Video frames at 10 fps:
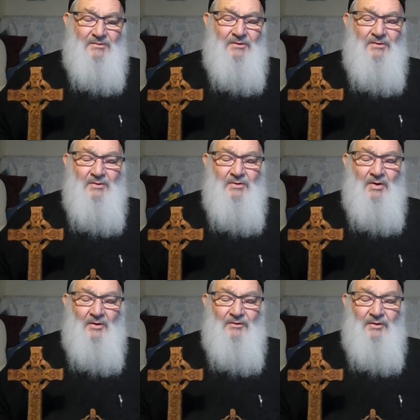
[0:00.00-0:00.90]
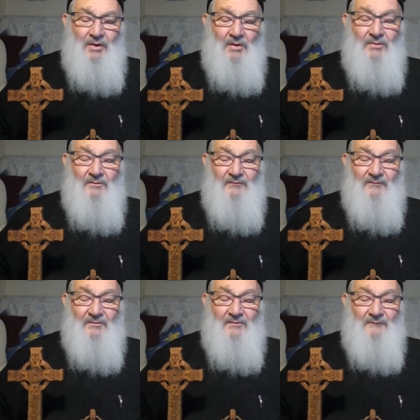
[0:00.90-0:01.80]
Do you not know
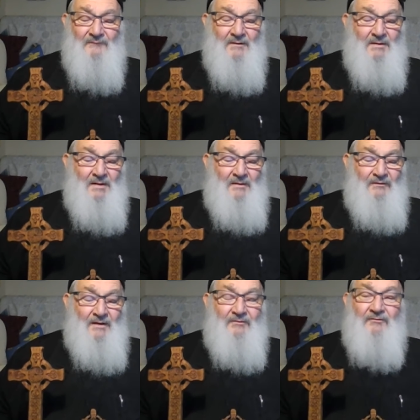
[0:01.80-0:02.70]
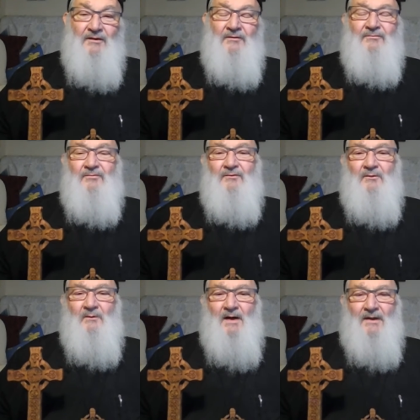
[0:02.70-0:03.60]
yourselves that Jesus
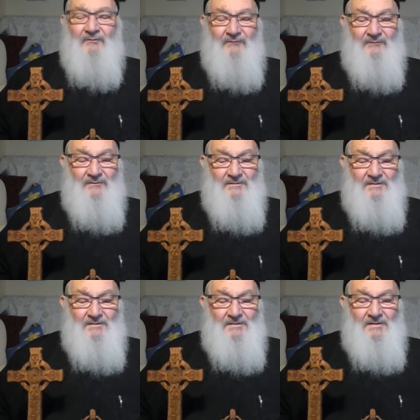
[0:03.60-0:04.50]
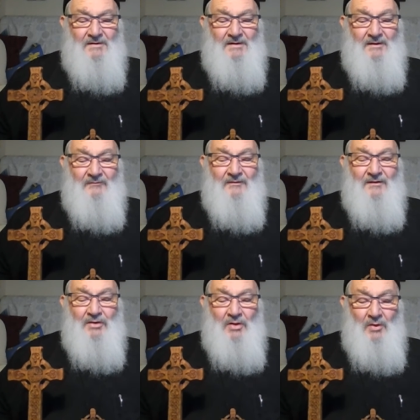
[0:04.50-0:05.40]
Christ is
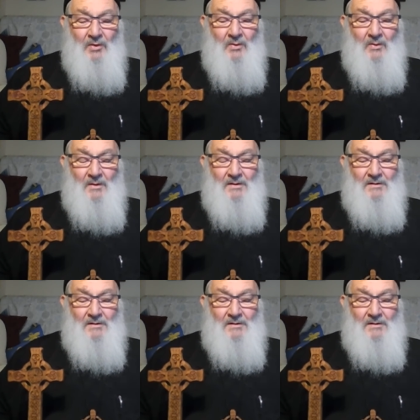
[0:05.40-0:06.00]
in you?